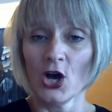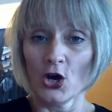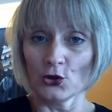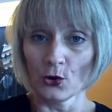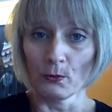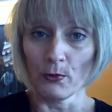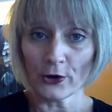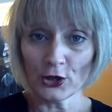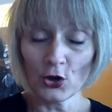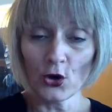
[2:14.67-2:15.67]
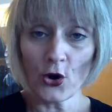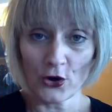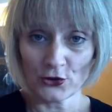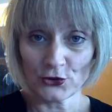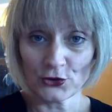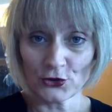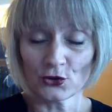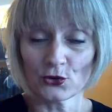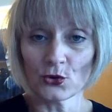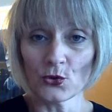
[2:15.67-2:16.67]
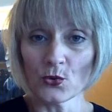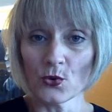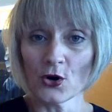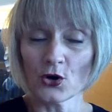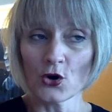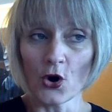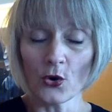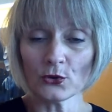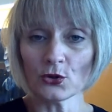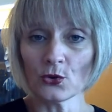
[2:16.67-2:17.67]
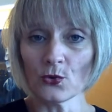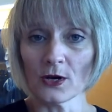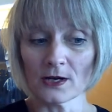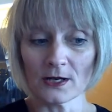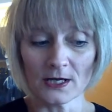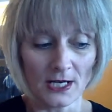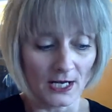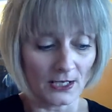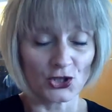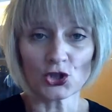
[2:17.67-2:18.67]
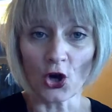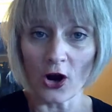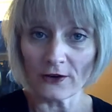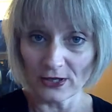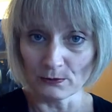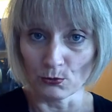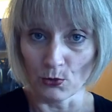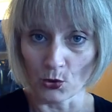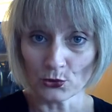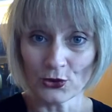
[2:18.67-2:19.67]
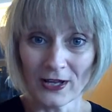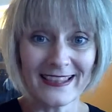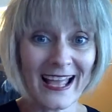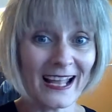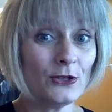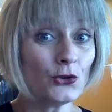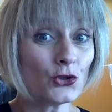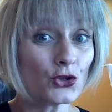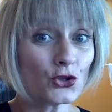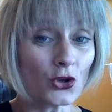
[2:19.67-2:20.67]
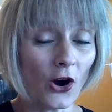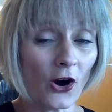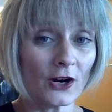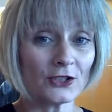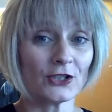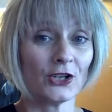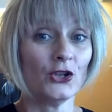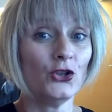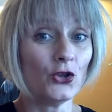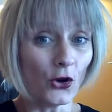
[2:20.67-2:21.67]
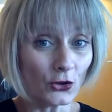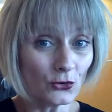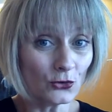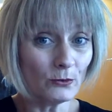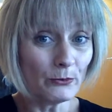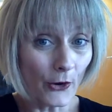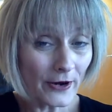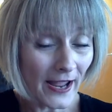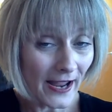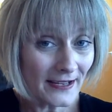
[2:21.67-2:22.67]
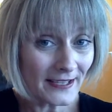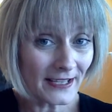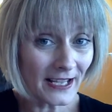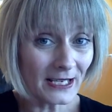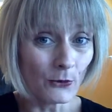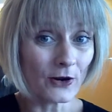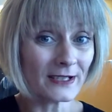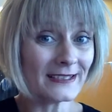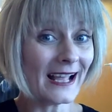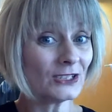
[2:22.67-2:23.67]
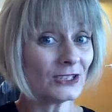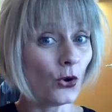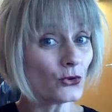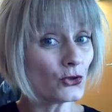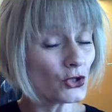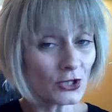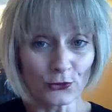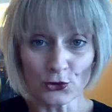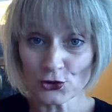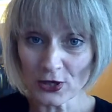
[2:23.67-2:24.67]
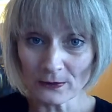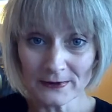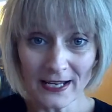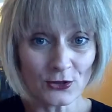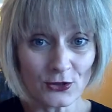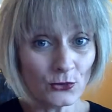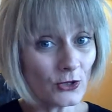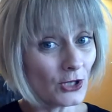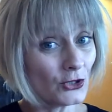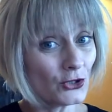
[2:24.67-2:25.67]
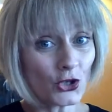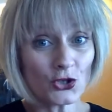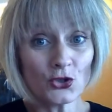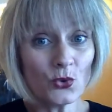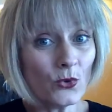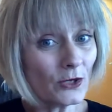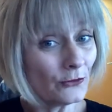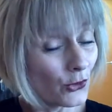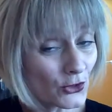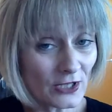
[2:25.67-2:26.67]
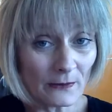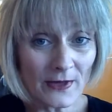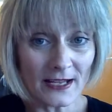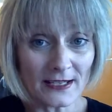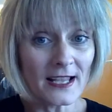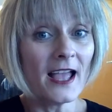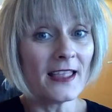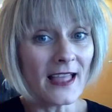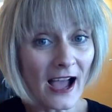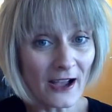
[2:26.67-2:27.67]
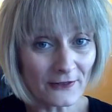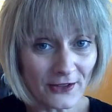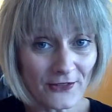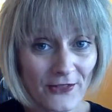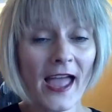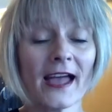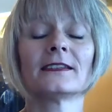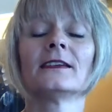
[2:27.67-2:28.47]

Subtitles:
your body learns to go to a starving mode, then you start not to burn anything anymore. That goes just for some days, so you can just do it for some days. After that,